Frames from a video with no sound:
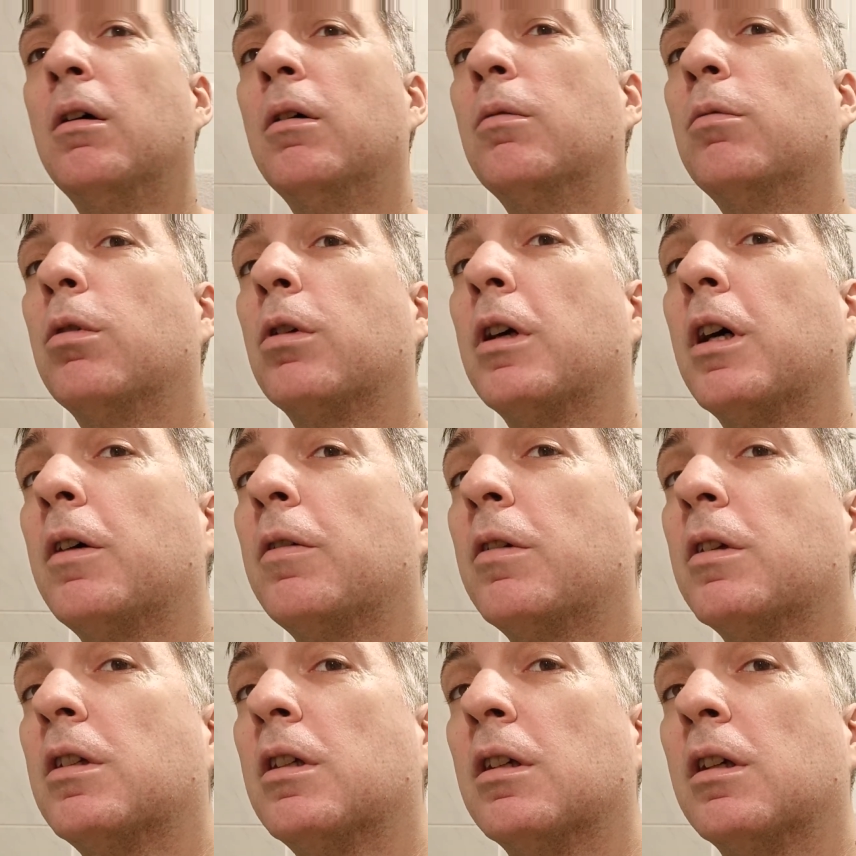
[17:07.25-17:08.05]
For
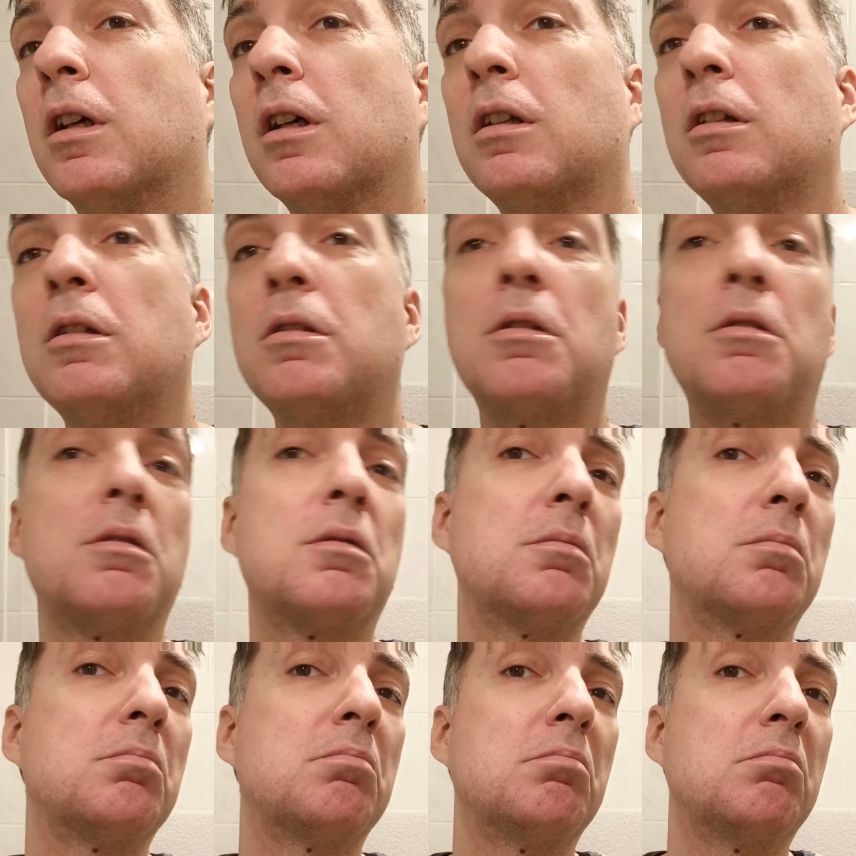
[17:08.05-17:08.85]
everything else,
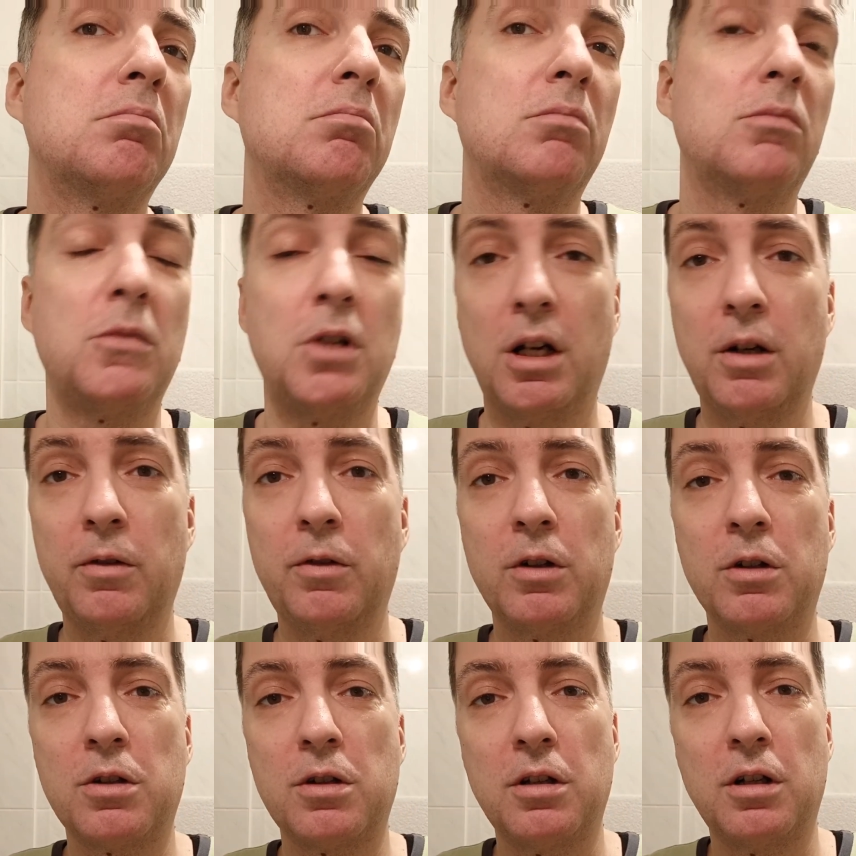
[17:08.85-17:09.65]
I
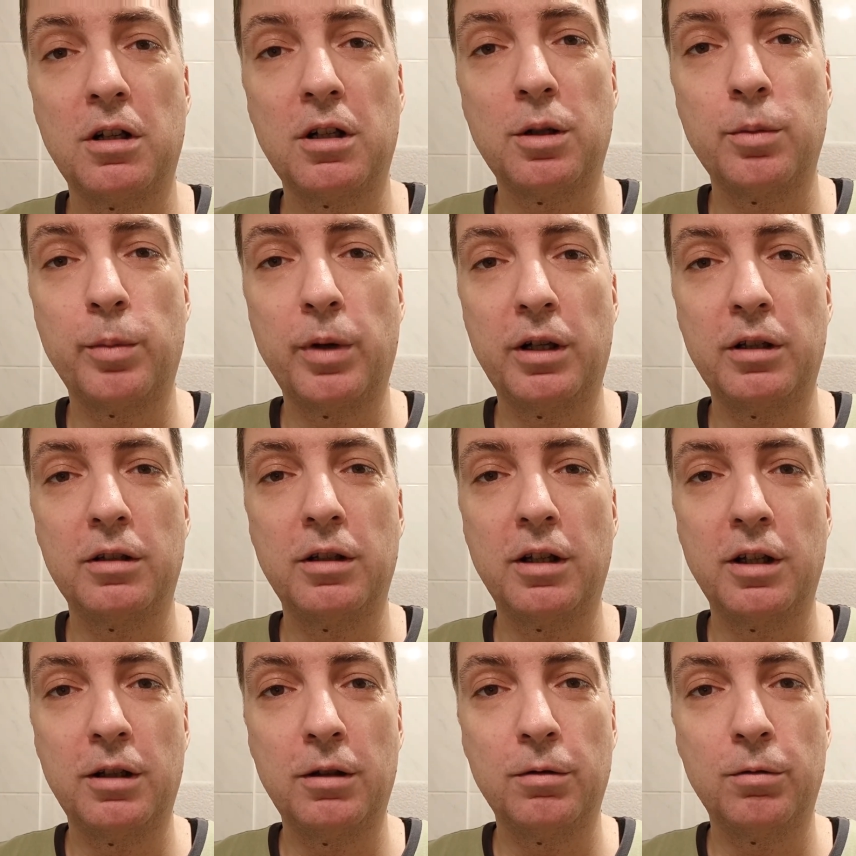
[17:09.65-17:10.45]
will start my
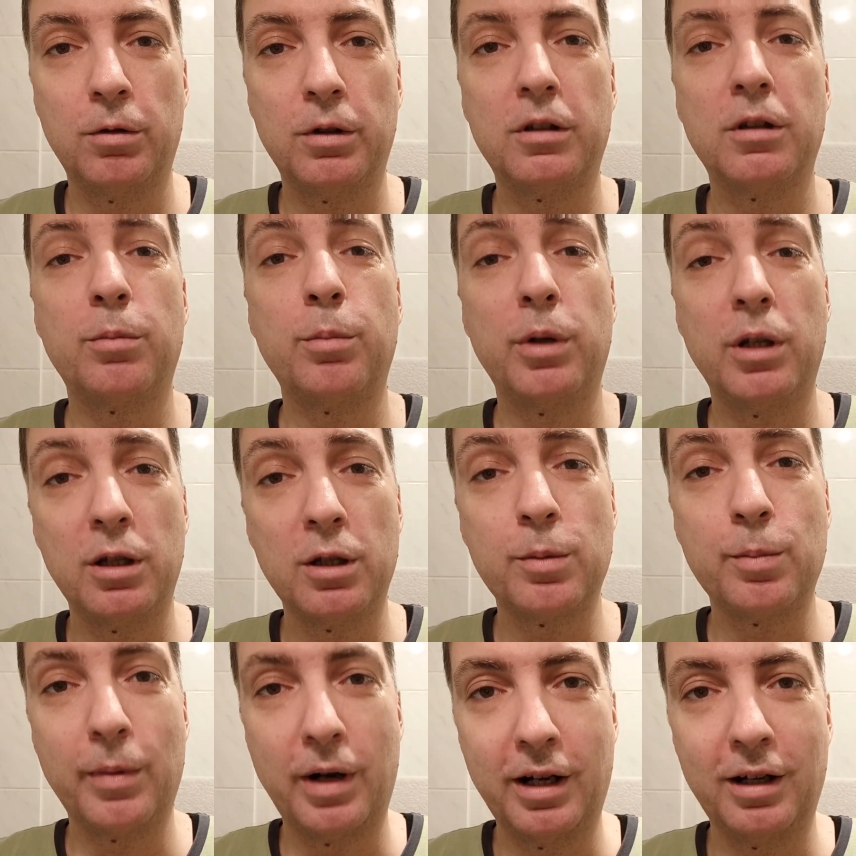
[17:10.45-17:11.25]
day with a big
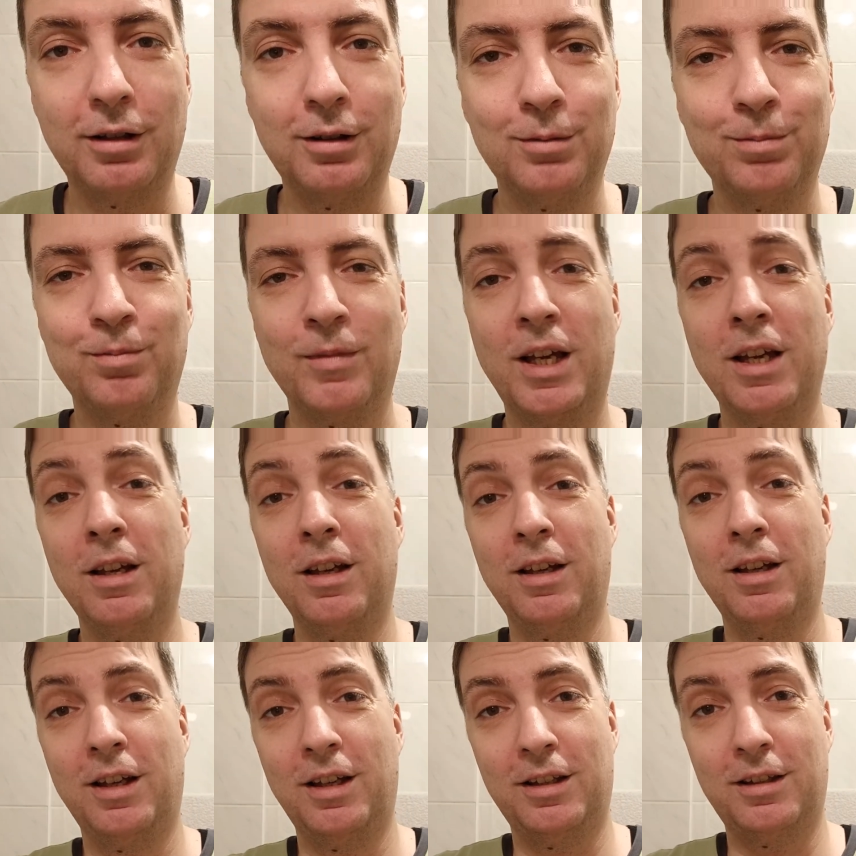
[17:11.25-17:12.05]
smile.
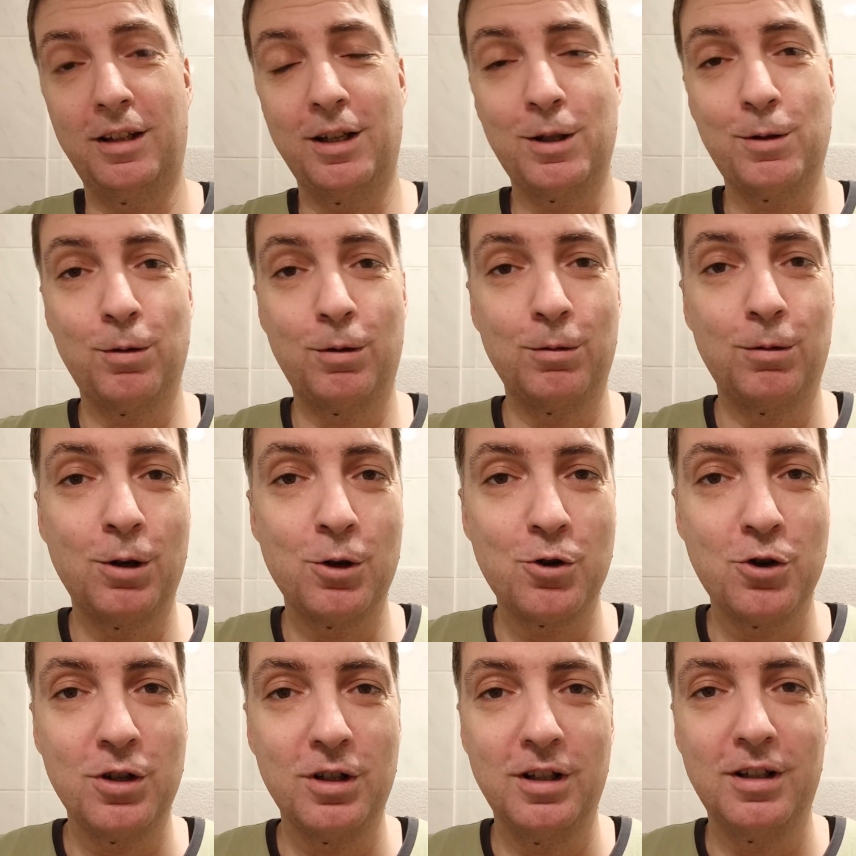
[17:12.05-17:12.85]
Thanks for
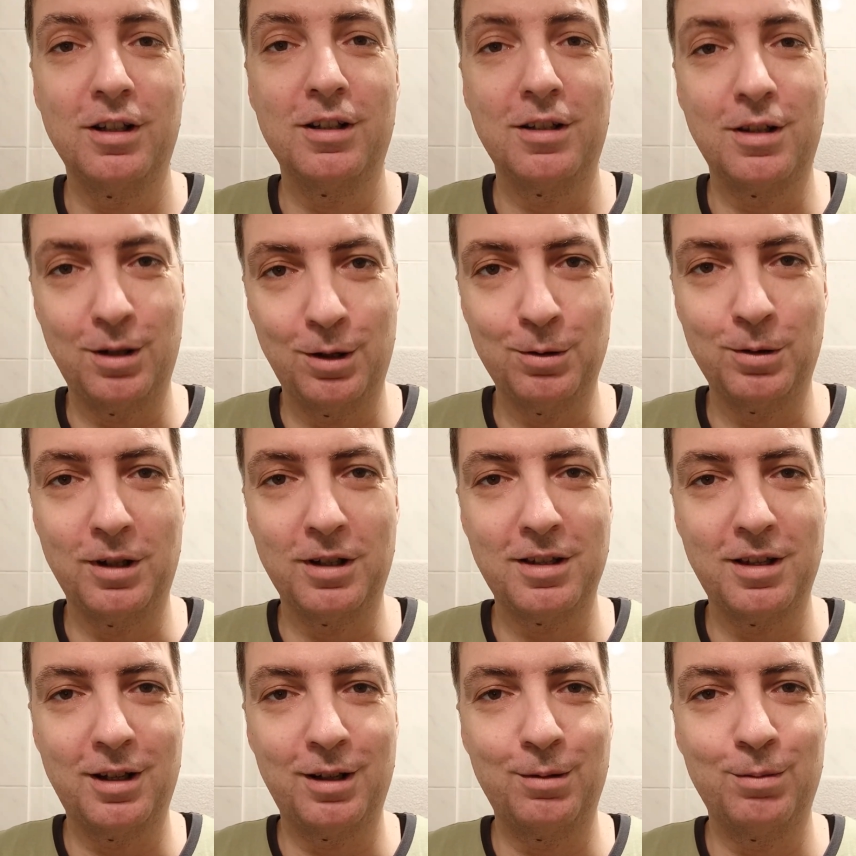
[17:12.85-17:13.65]
watching, see you
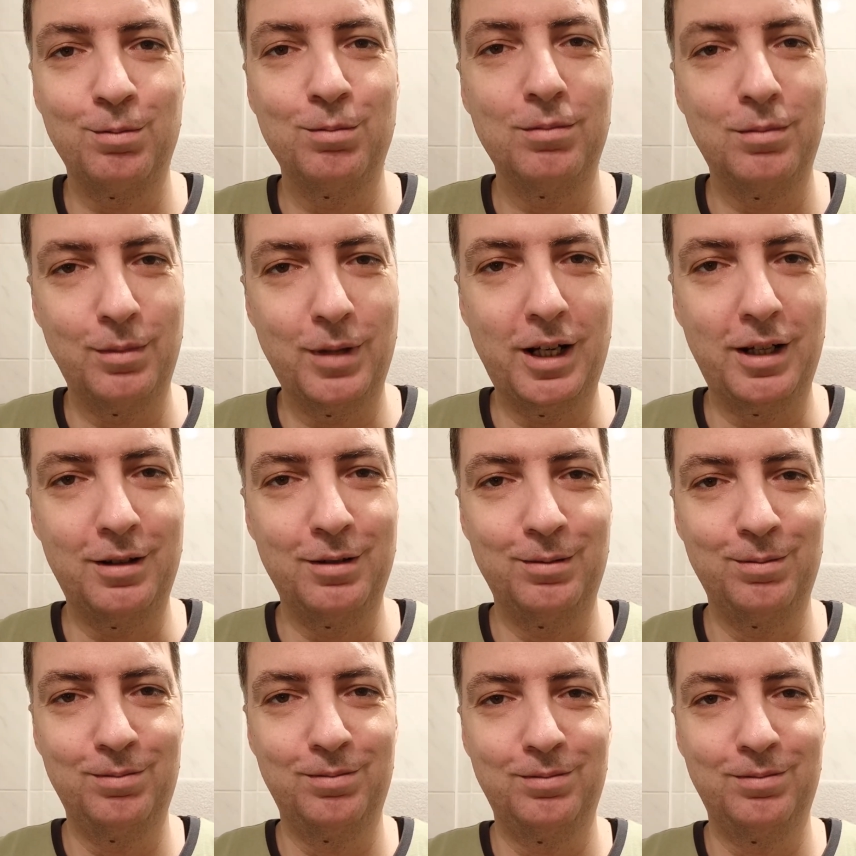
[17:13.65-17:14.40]
next time, bye.